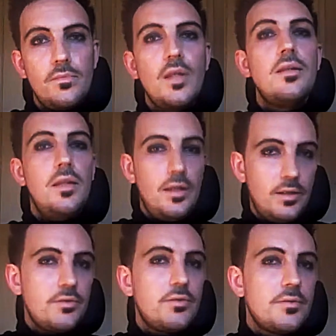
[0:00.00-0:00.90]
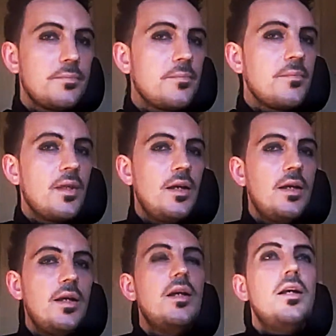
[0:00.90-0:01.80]
Yes.
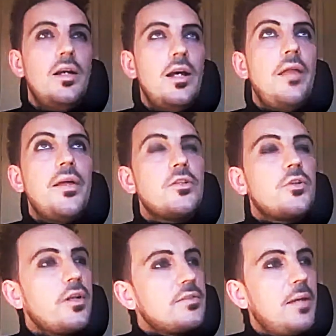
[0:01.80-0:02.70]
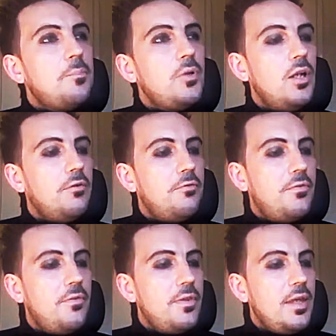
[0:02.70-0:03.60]
And that's a good example of
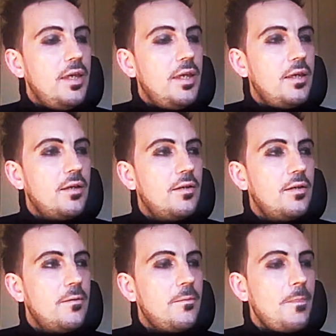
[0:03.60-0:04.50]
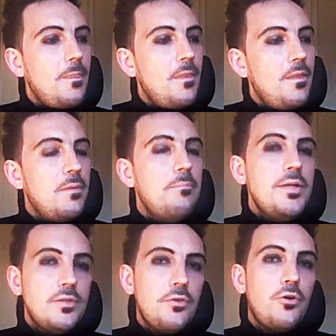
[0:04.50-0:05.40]
the
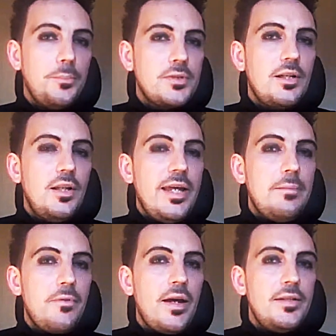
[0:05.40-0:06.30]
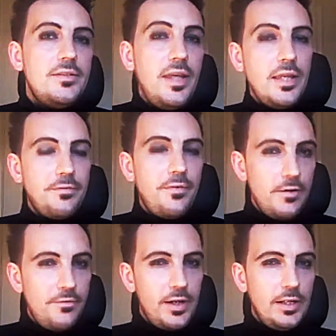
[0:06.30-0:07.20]
misanthrope's claim that it takes very,
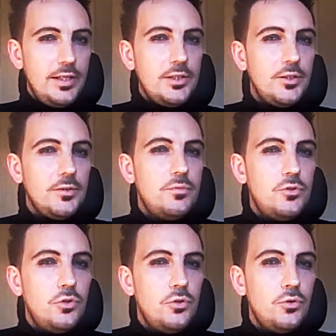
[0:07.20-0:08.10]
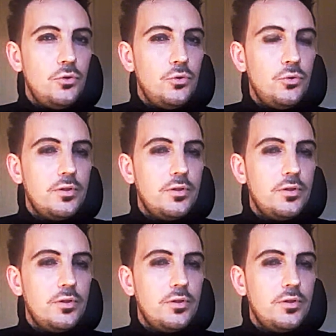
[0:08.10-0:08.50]
very little to